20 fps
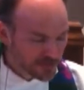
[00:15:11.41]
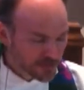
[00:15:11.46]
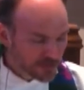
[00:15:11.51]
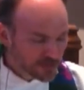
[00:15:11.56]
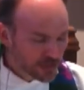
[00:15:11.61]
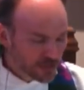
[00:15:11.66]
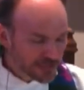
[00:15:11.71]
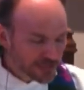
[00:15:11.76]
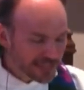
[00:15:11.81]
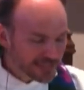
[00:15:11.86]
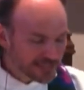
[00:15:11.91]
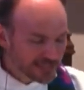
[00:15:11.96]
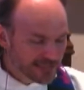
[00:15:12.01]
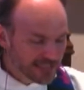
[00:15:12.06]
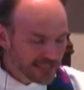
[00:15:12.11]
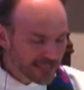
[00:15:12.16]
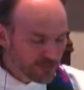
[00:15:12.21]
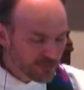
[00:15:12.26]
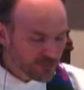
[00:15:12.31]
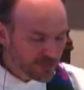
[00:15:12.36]
looking
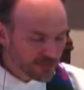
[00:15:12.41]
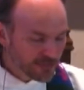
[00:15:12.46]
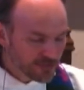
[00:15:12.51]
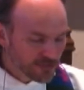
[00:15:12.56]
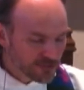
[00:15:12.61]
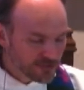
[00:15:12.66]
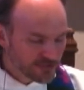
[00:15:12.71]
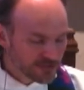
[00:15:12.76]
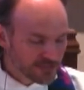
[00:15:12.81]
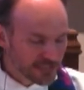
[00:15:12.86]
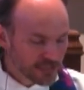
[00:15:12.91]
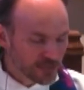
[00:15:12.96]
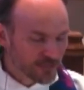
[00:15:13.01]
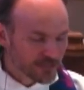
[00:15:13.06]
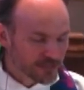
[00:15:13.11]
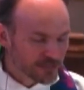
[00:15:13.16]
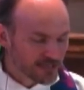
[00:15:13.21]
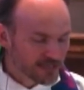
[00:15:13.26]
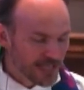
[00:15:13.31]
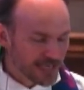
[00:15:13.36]
deep into
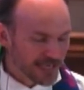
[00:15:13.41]
secrets that